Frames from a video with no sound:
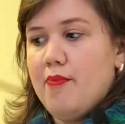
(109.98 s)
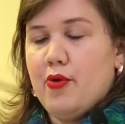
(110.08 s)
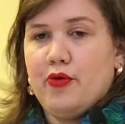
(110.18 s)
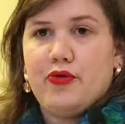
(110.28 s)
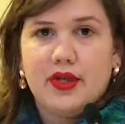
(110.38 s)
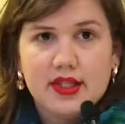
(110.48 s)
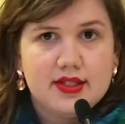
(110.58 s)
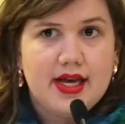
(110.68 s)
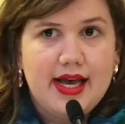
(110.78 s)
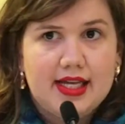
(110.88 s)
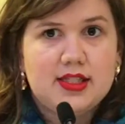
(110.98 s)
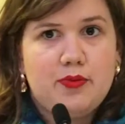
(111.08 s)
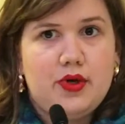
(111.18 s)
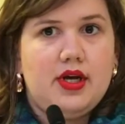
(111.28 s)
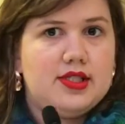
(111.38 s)
both in
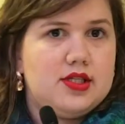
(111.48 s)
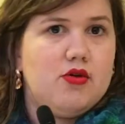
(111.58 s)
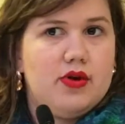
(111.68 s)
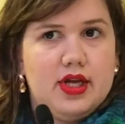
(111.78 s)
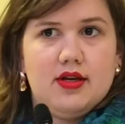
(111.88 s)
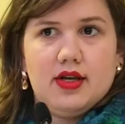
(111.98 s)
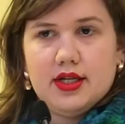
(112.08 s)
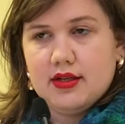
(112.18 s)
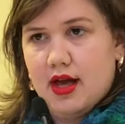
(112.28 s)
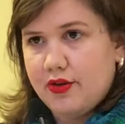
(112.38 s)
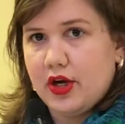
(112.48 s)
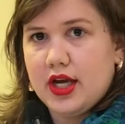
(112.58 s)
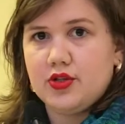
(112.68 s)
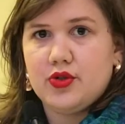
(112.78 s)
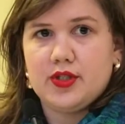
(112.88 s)
diaspora, so in other
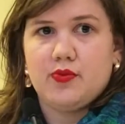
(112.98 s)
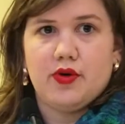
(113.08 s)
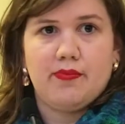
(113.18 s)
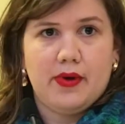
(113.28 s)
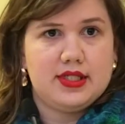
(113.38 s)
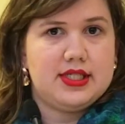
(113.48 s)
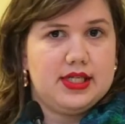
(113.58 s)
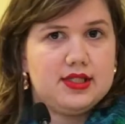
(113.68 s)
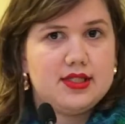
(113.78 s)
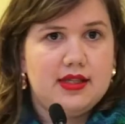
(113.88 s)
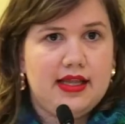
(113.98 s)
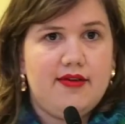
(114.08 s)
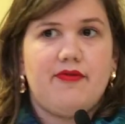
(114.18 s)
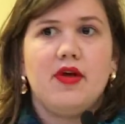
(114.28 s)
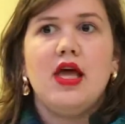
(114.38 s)
countries where Bosnians
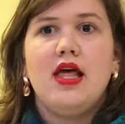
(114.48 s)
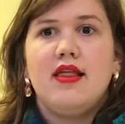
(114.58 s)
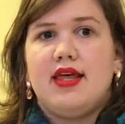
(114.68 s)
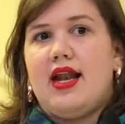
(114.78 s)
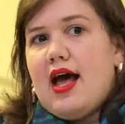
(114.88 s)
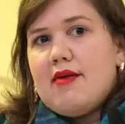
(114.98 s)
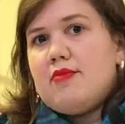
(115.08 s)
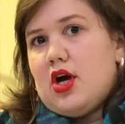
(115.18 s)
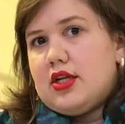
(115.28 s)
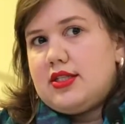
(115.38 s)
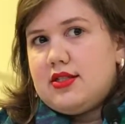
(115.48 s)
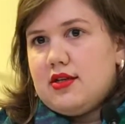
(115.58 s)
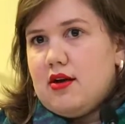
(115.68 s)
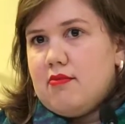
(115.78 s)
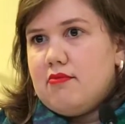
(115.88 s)
live that I am not
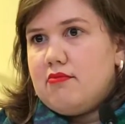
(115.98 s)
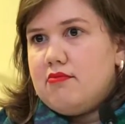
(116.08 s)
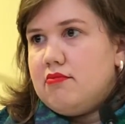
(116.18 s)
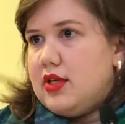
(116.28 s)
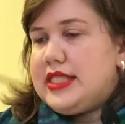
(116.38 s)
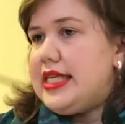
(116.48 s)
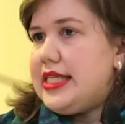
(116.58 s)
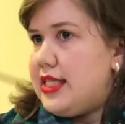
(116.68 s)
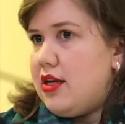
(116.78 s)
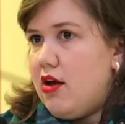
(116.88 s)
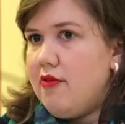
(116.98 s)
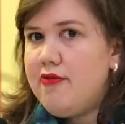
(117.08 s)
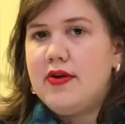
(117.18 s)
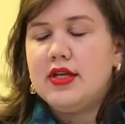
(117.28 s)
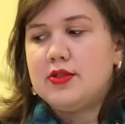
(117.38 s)
a citizen
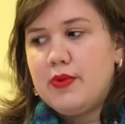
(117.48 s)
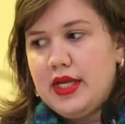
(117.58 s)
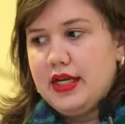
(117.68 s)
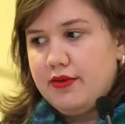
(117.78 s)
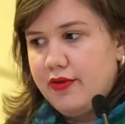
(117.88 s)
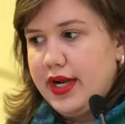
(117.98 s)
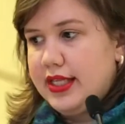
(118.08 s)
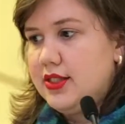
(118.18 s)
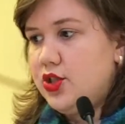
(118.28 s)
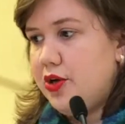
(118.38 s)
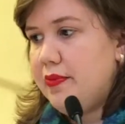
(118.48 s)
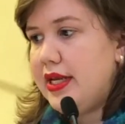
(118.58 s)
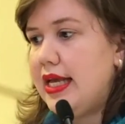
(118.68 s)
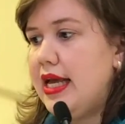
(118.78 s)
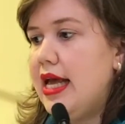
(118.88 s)
of, Sweden, France,
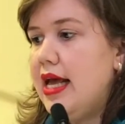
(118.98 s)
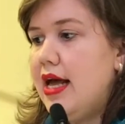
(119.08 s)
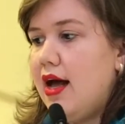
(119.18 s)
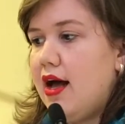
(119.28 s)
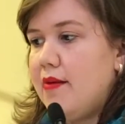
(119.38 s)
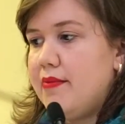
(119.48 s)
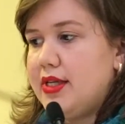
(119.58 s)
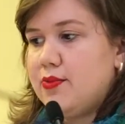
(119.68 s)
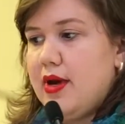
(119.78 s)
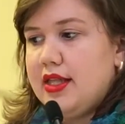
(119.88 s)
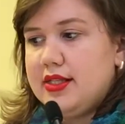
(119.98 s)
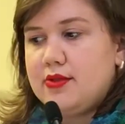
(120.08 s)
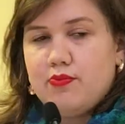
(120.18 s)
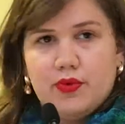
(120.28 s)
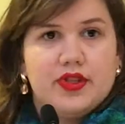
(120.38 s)
Germany, as well
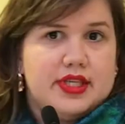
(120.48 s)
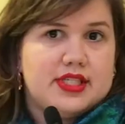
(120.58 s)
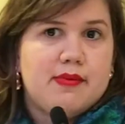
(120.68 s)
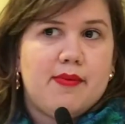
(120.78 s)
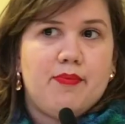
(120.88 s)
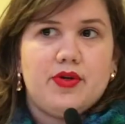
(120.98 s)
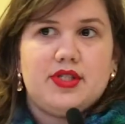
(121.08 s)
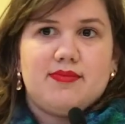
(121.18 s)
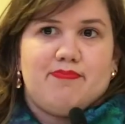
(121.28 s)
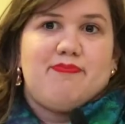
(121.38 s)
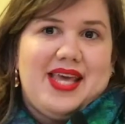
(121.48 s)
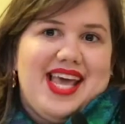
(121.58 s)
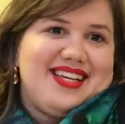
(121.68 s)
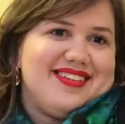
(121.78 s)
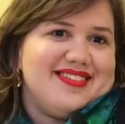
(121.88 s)
as with these members.
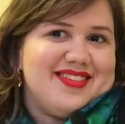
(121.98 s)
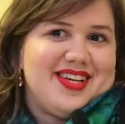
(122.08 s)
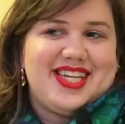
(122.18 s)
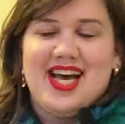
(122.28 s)
Being a